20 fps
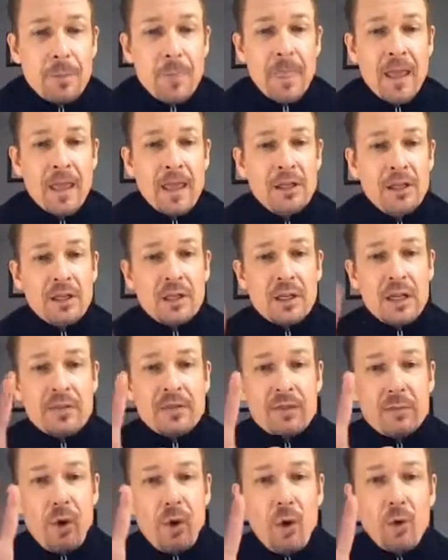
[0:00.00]
and you can have
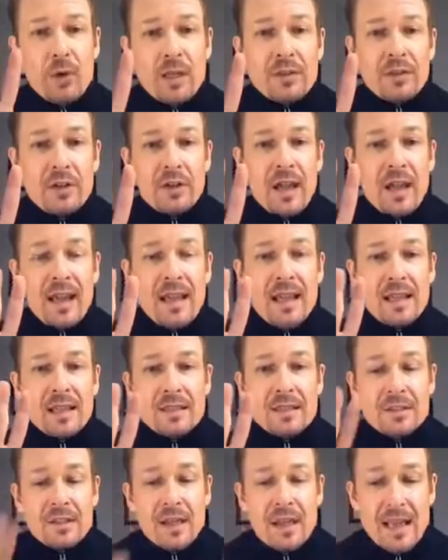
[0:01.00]
them hold out their
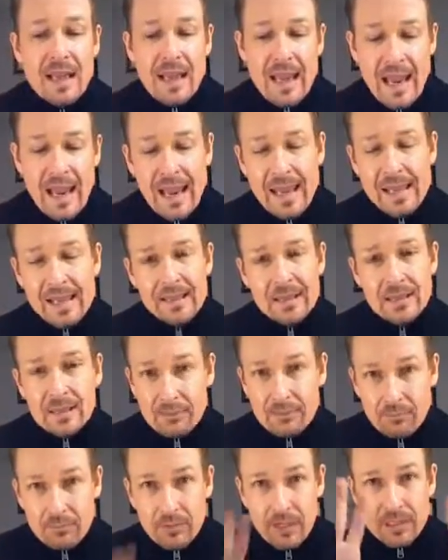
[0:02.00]
hands and
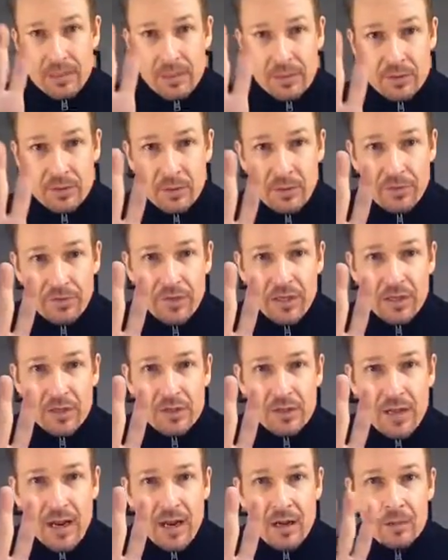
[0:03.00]
like this with their
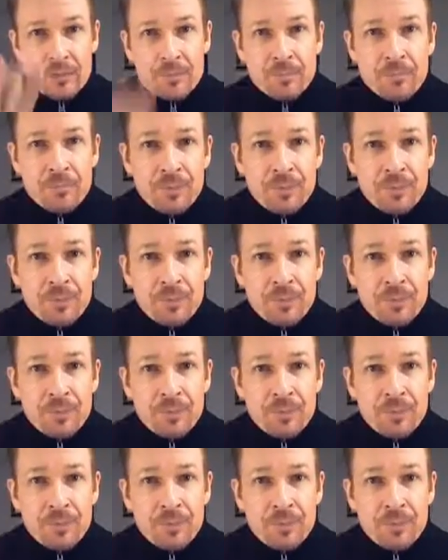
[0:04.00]
fingers out,